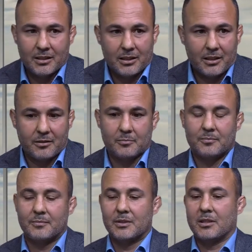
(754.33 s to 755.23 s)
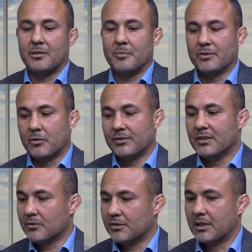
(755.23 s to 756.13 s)
um, uh, but so it's
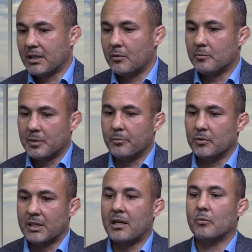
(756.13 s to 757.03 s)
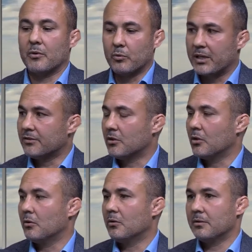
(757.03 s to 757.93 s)
interesting how people now with rates
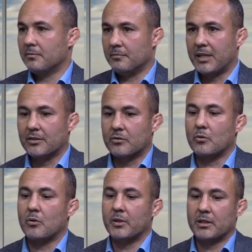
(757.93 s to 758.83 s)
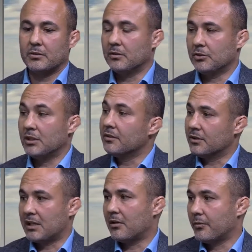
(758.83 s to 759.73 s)
low and Vegas growing, and she lives
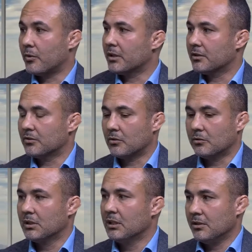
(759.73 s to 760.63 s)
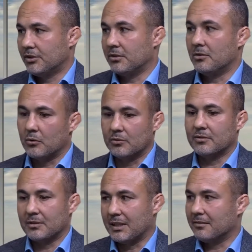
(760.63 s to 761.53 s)
in California, so yeah. she
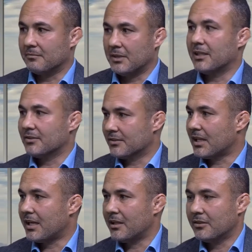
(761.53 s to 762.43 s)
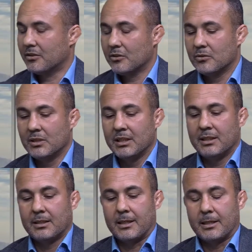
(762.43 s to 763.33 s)
knows that Vegas is hot, you know.
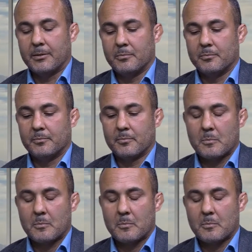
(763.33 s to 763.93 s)
Yeah. Um,